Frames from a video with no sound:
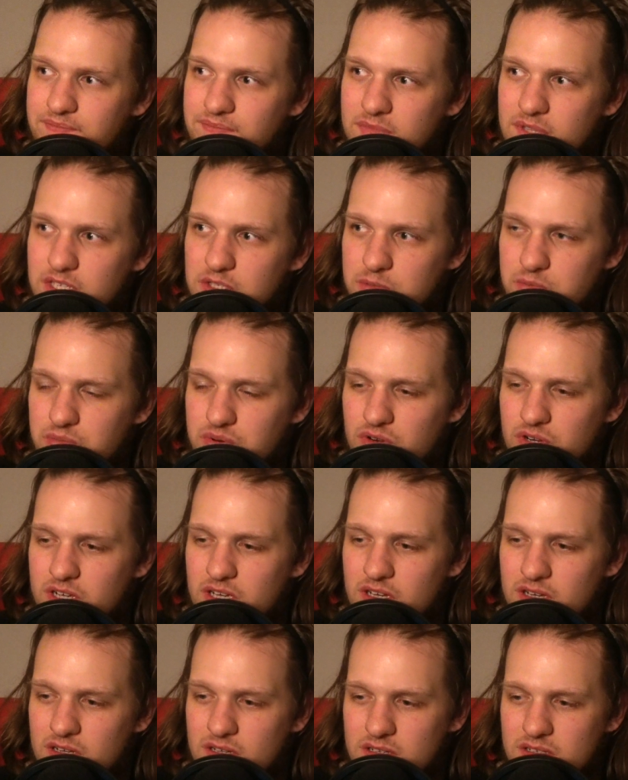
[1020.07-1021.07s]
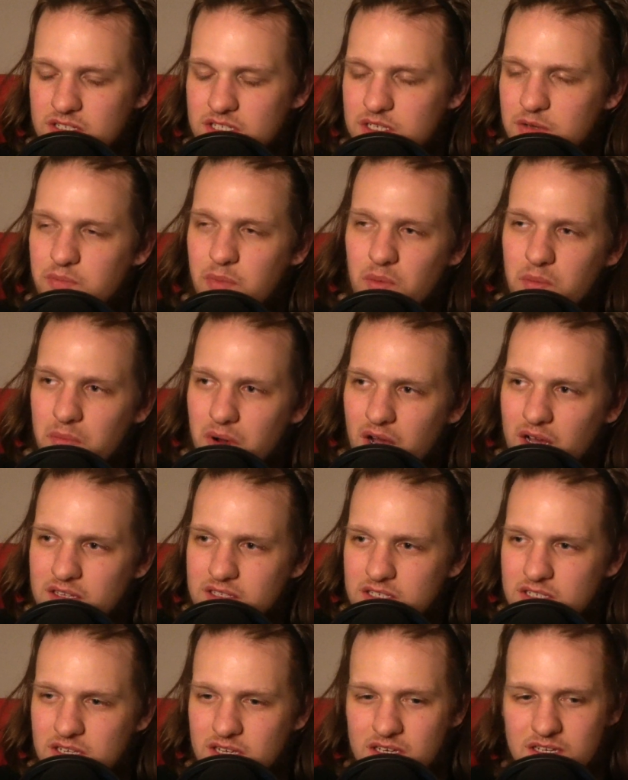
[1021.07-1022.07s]
it's pretty a simple
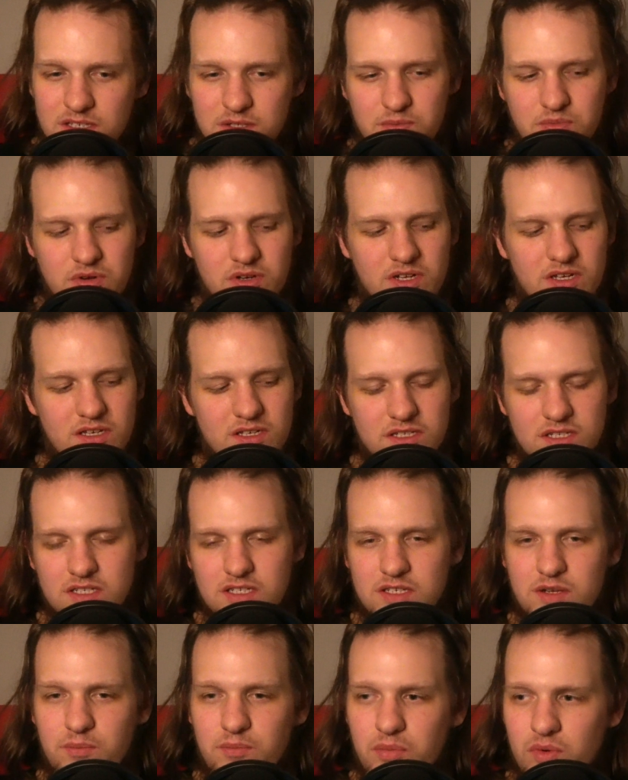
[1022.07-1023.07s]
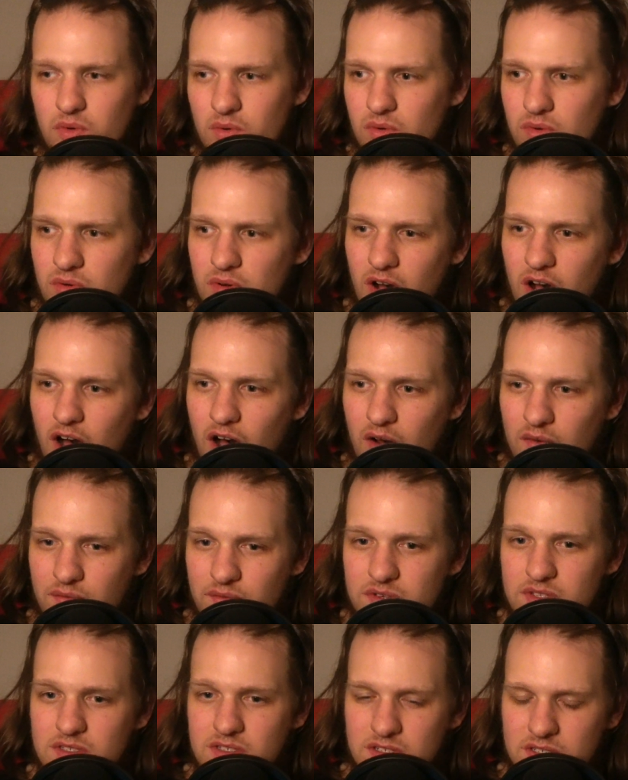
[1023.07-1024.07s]
mindset. It's pretty a simple
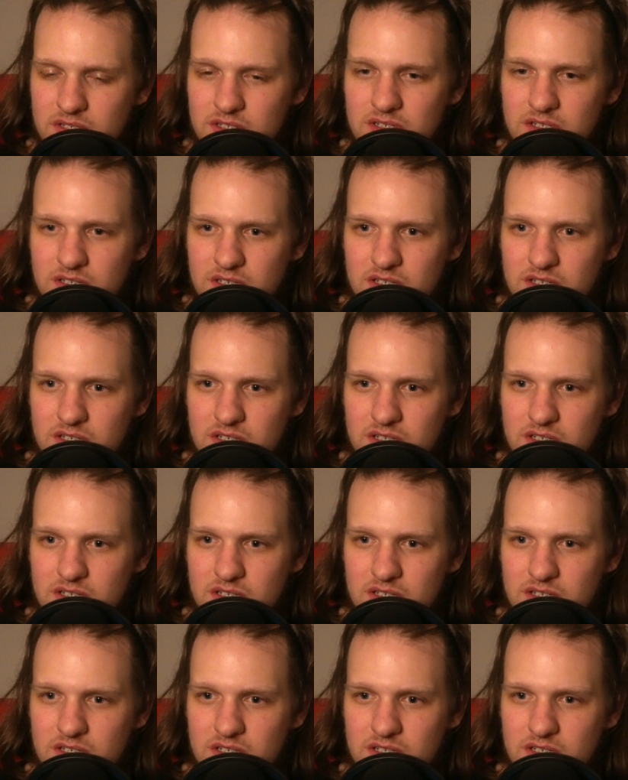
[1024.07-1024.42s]
offense.